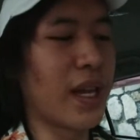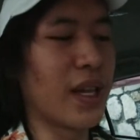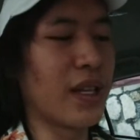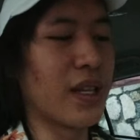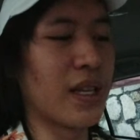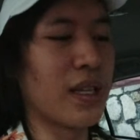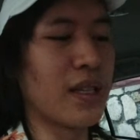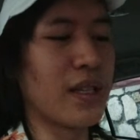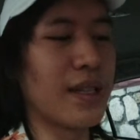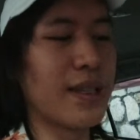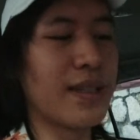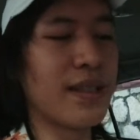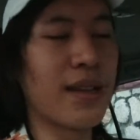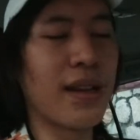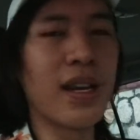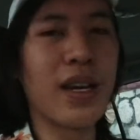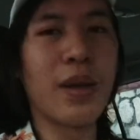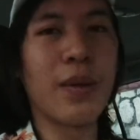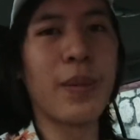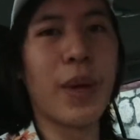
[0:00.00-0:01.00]
And this
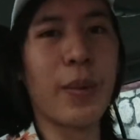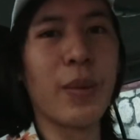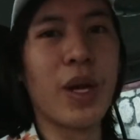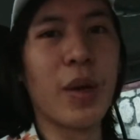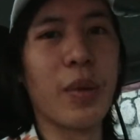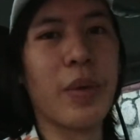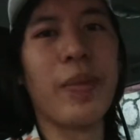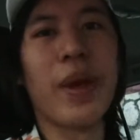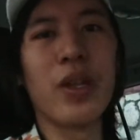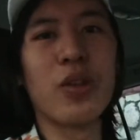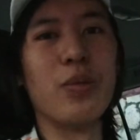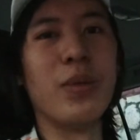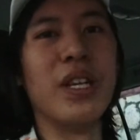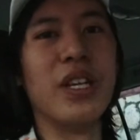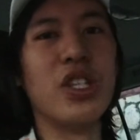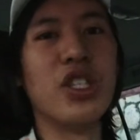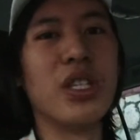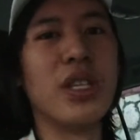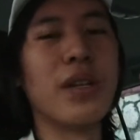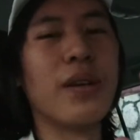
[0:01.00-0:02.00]
time I'm coming back to
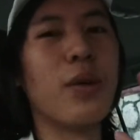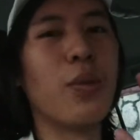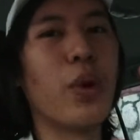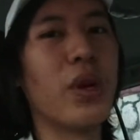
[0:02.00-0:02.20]
Malaysia,